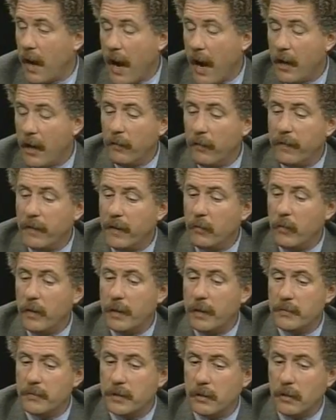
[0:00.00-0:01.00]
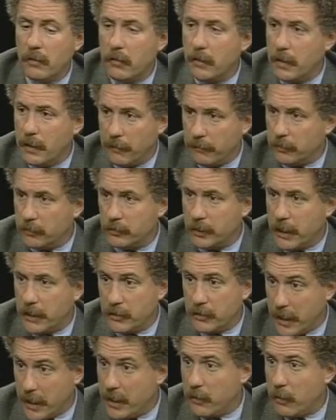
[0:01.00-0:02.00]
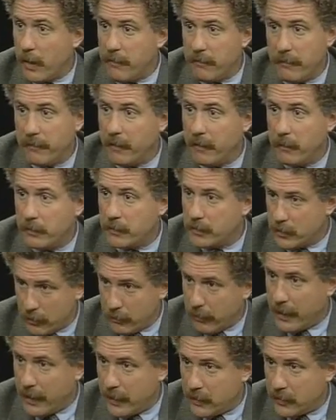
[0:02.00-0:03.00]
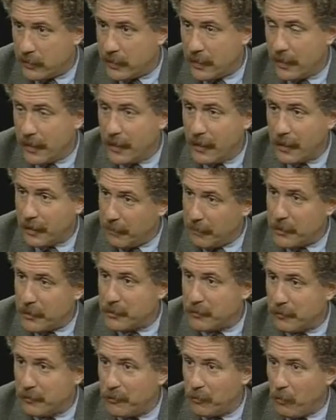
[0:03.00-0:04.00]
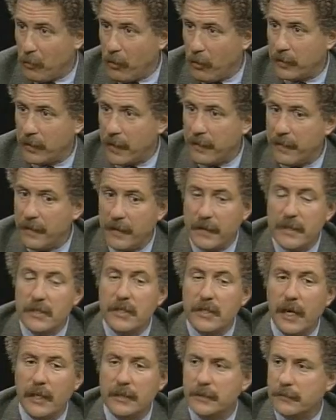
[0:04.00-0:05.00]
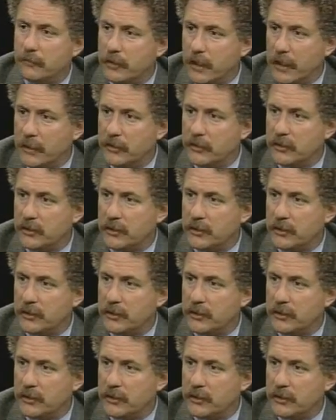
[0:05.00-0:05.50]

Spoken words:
I don't think Williams alone could ever change it anyway, even if he was the greatest commissioner in the world. I think these kinds of changes...